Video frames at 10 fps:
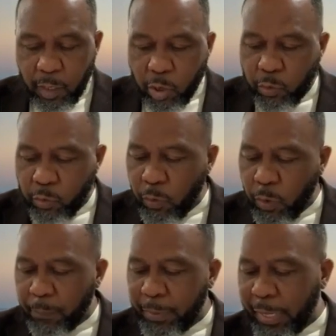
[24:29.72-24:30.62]
who
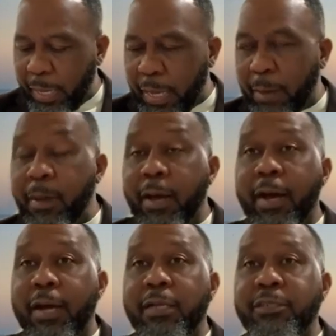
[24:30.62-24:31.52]
grew up uh,
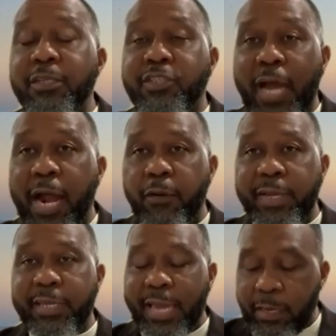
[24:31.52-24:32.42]
uh,
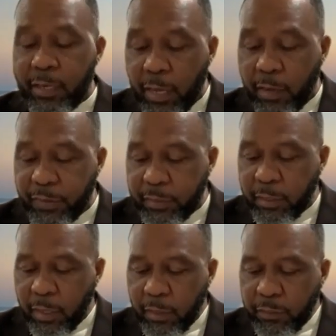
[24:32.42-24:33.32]
desiring and
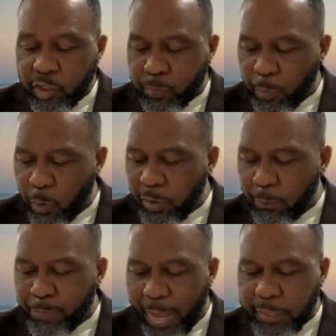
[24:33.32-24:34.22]
loving the sport
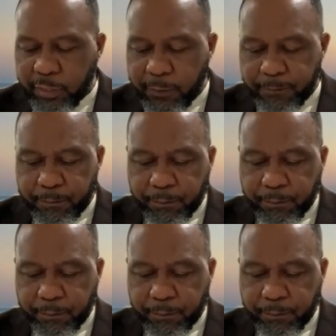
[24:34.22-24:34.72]
of boxing